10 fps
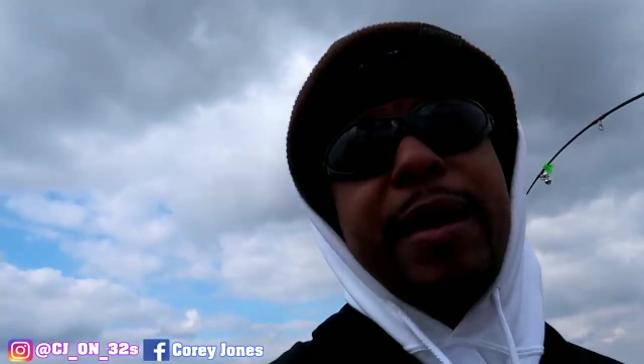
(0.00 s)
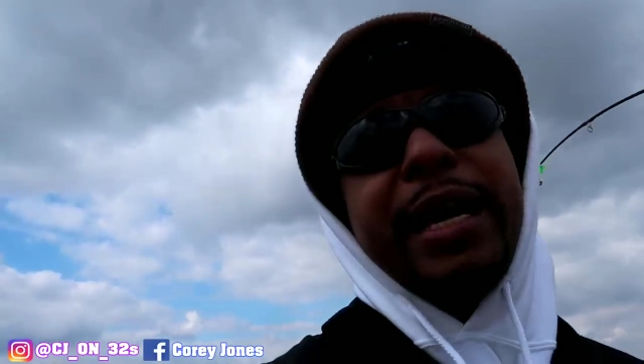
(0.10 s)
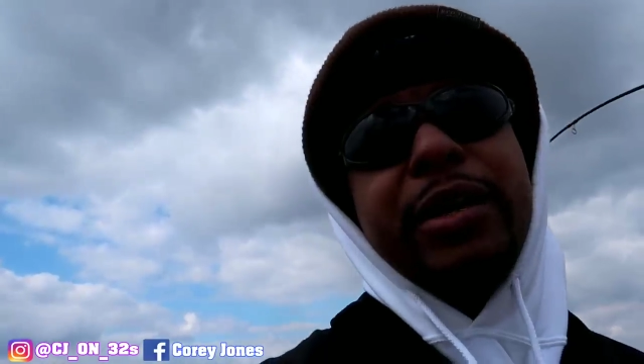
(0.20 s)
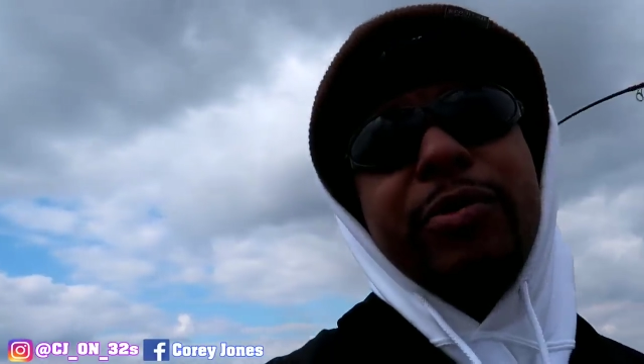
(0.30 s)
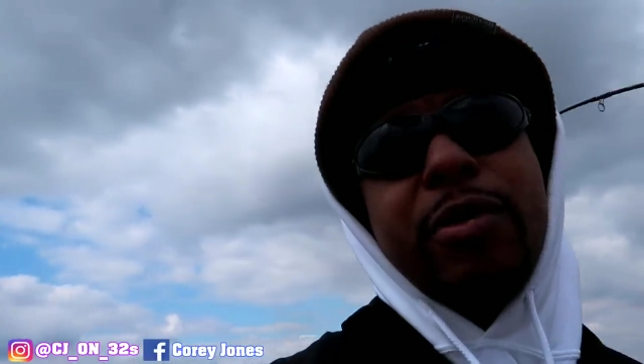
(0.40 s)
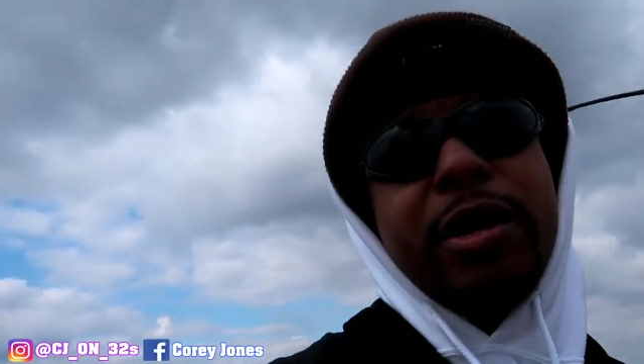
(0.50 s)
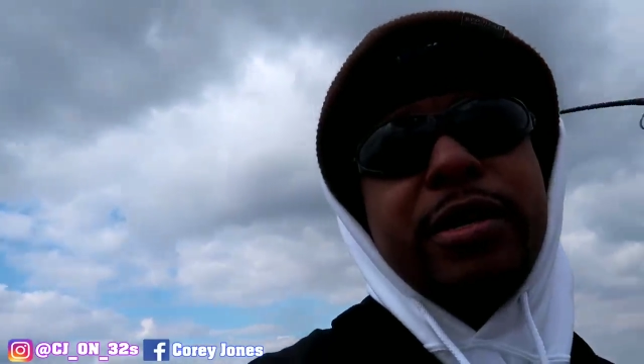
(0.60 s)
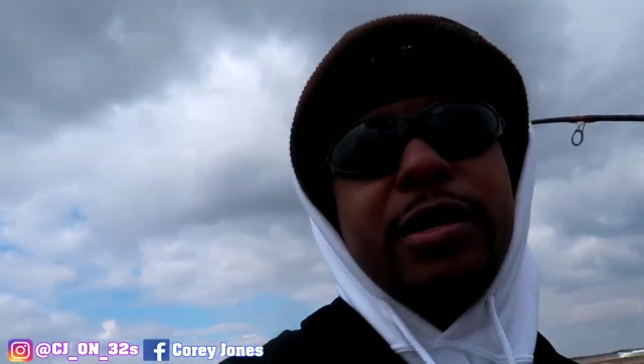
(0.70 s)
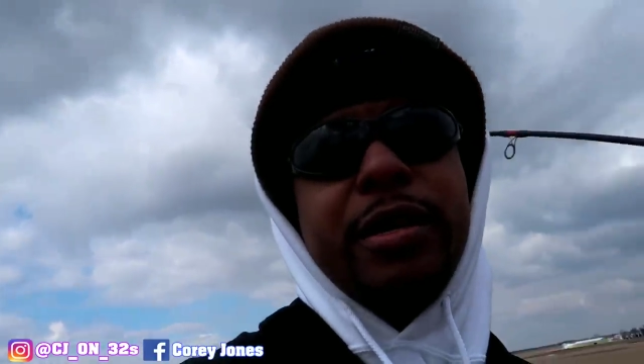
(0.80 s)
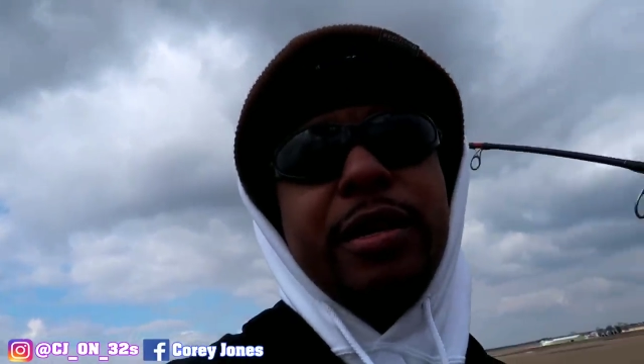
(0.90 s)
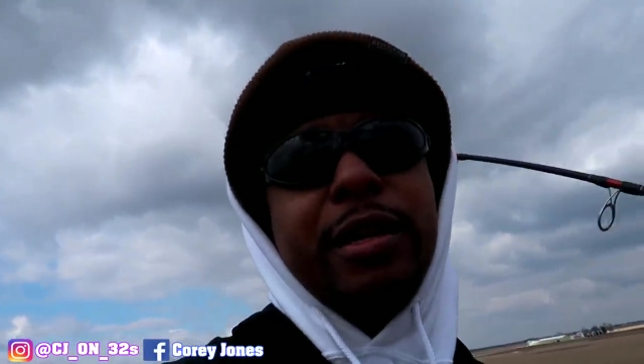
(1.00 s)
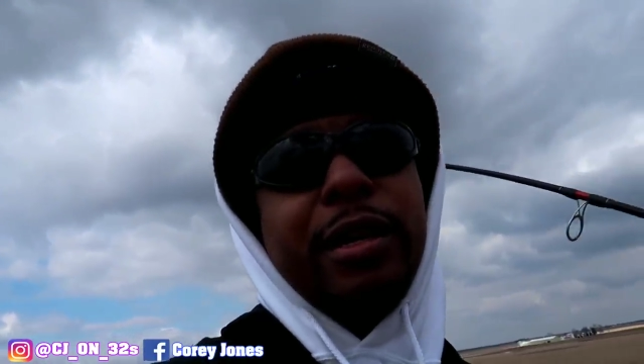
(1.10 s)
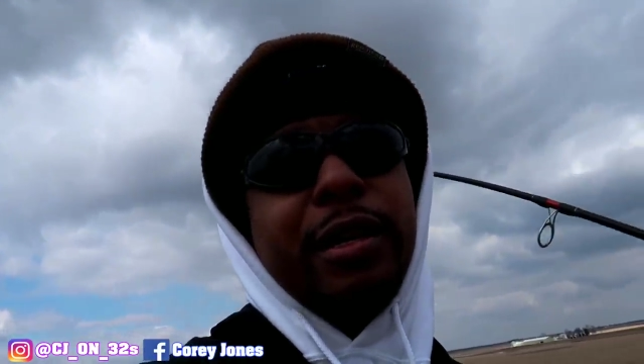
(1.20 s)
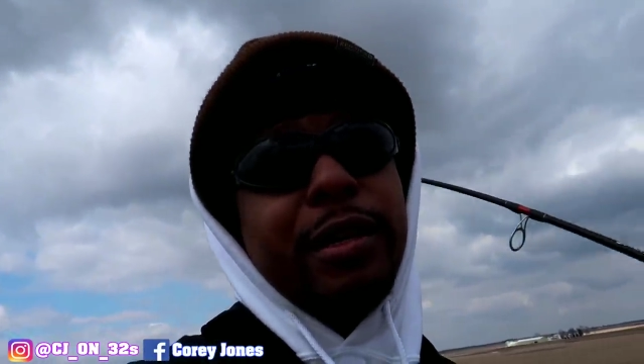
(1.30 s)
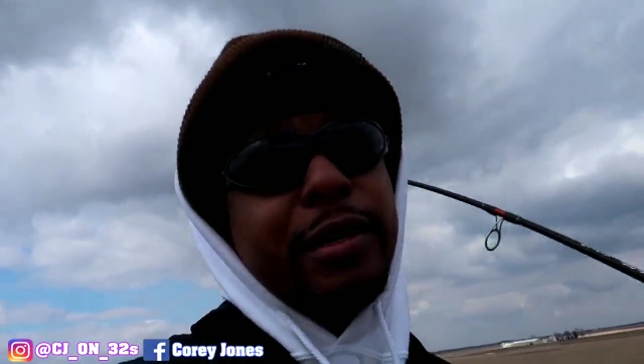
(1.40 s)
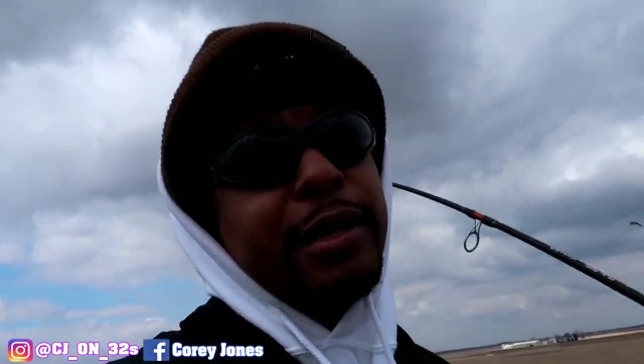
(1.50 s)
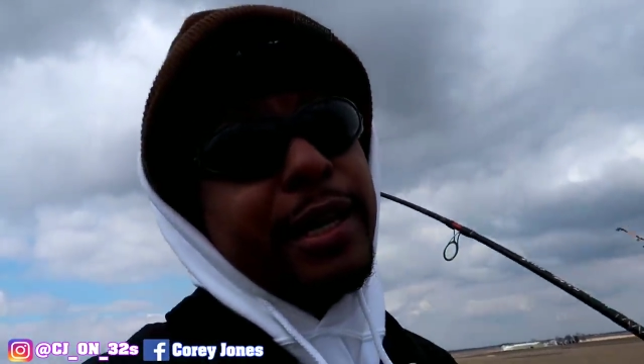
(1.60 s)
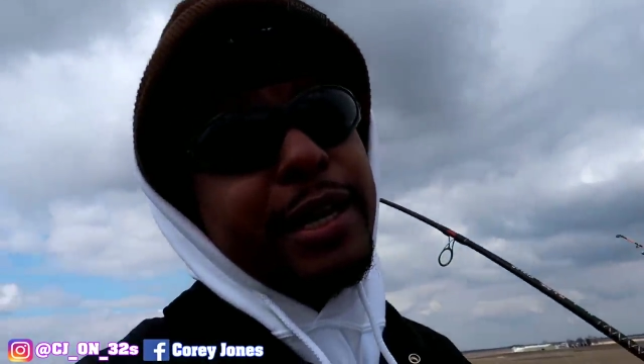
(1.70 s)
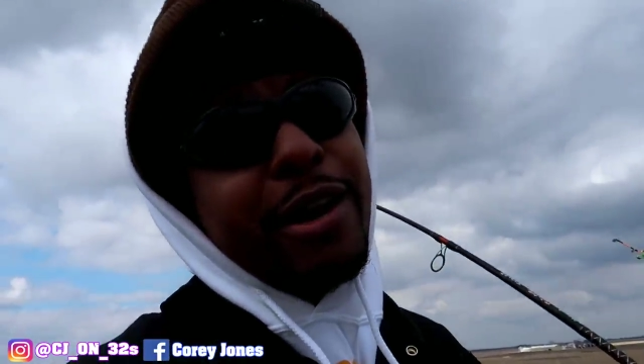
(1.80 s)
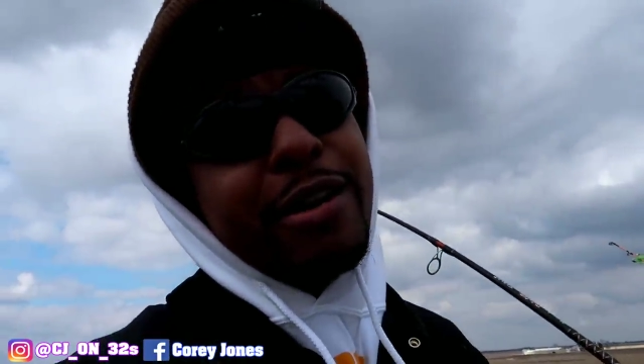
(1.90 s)
it back in the water
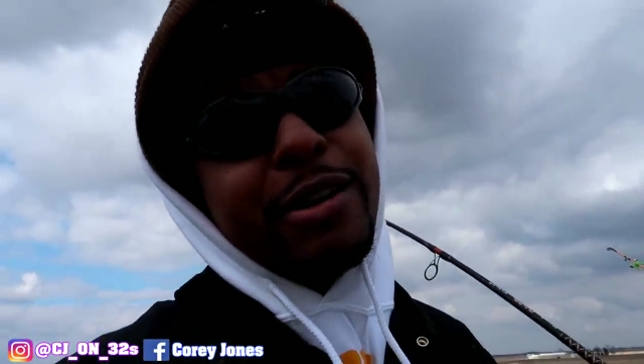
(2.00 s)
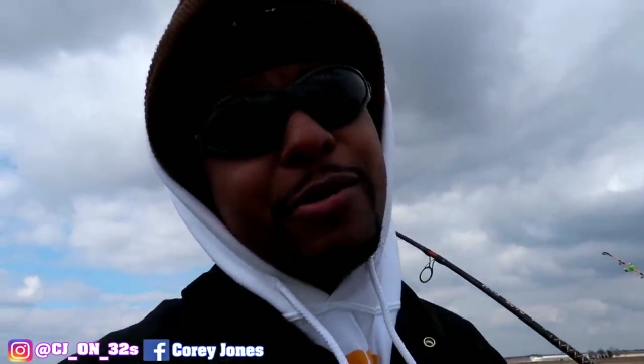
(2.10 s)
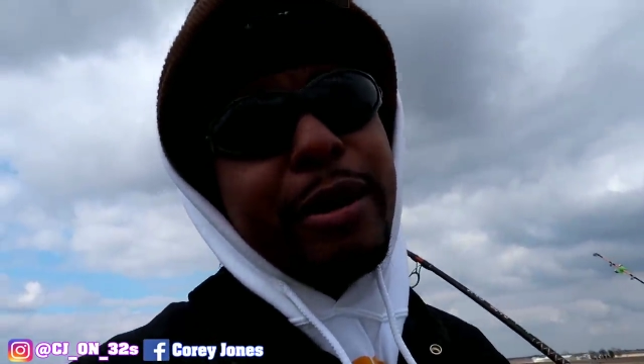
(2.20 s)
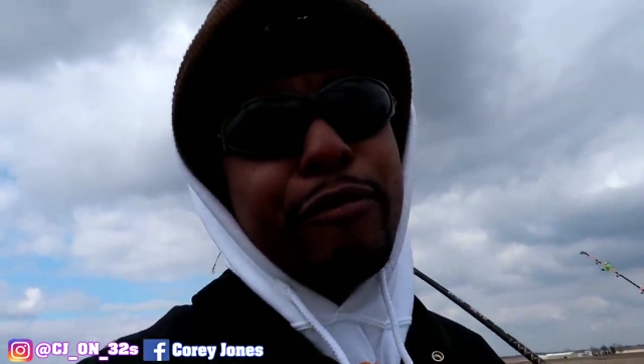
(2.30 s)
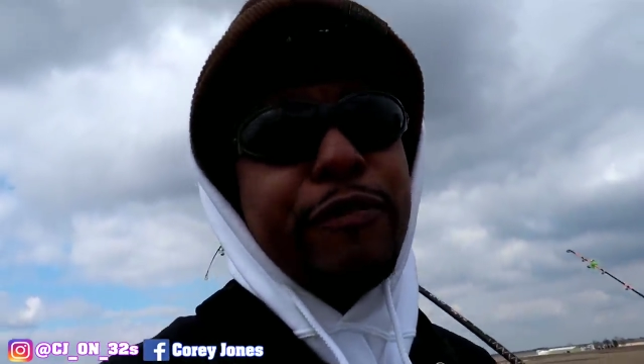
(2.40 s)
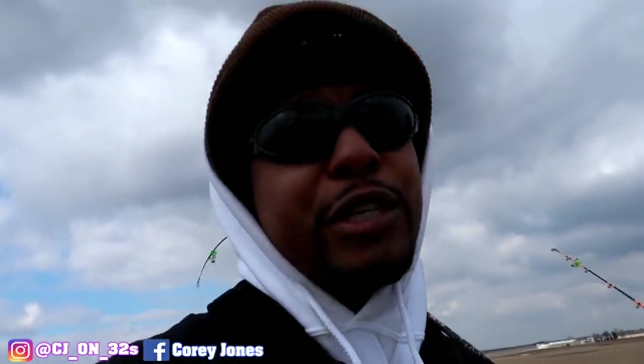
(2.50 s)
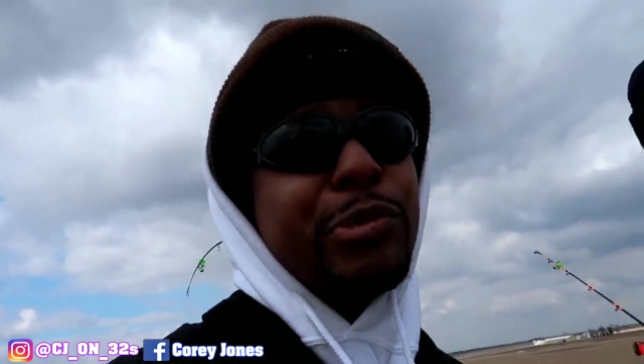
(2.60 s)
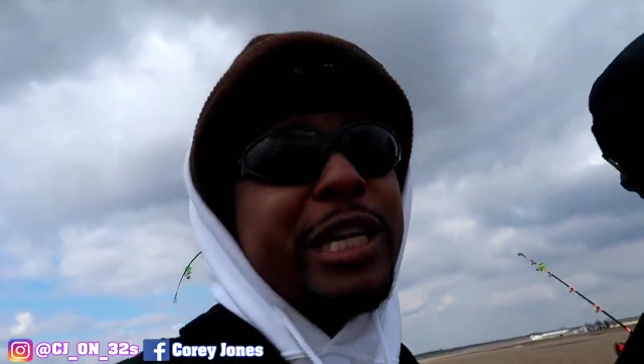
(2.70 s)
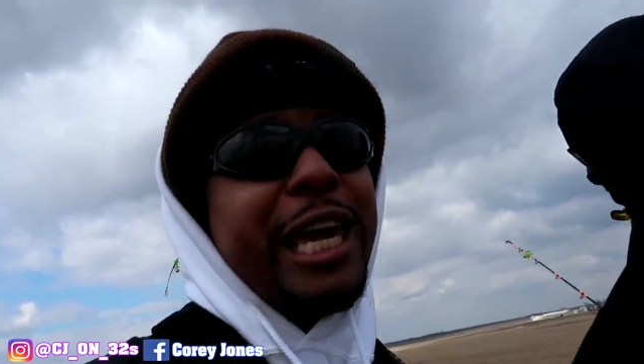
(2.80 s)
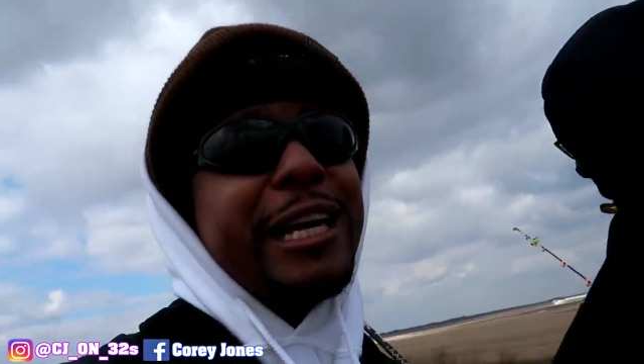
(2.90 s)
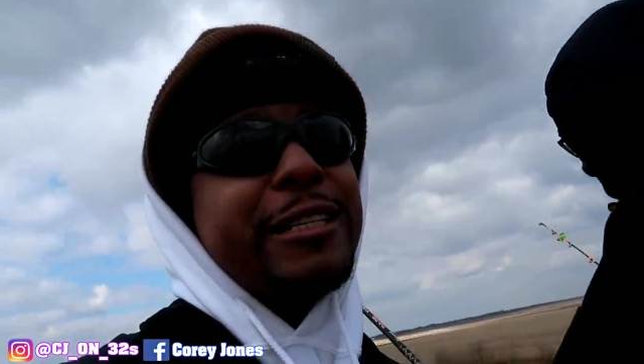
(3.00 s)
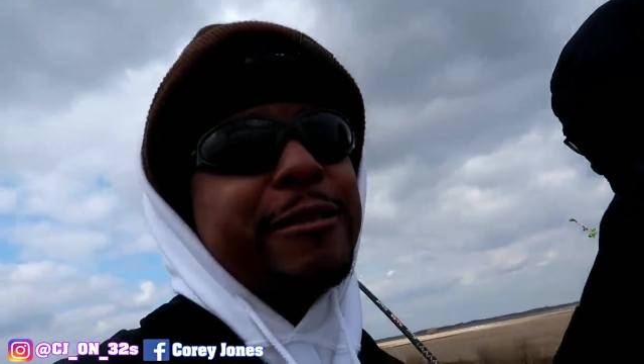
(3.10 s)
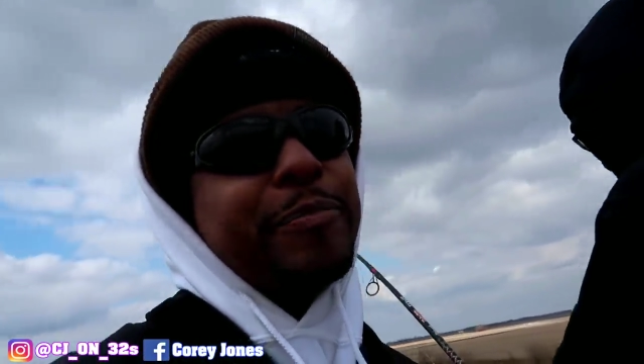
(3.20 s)
and y'all know every fish we catch